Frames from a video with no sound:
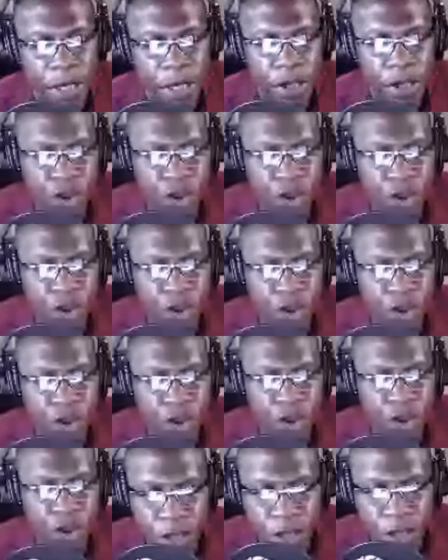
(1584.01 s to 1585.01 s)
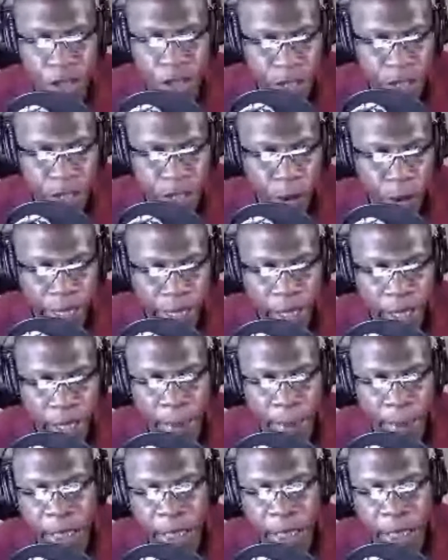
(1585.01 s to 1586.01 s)
to address the
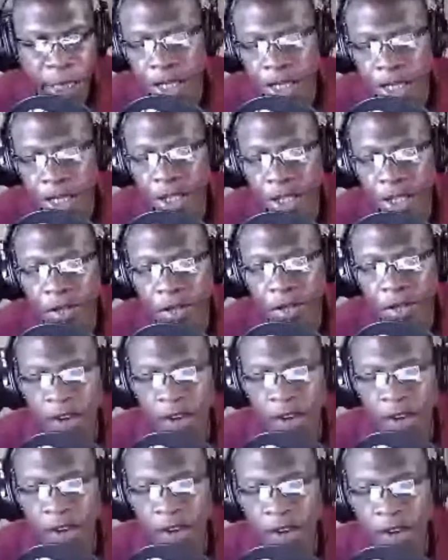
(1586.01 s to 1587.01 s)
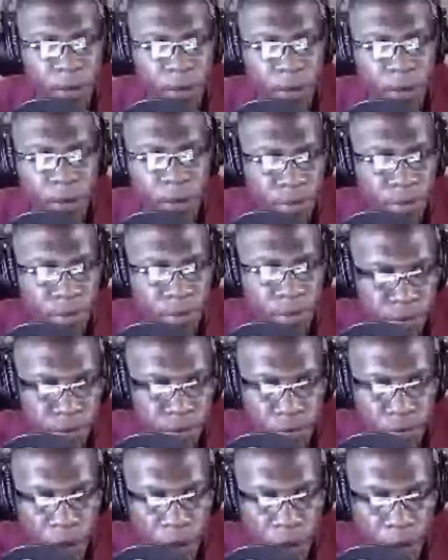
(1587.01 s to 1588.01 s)
socioeconomic conditions of our people.
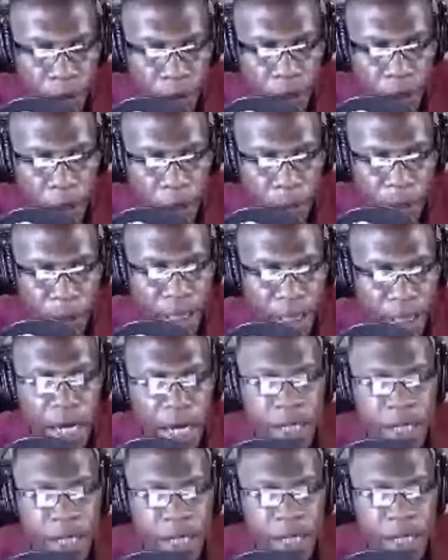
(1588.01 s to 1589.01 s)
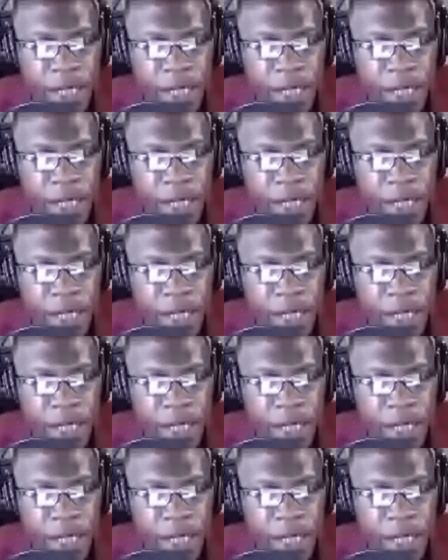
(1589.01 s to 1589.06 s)
Because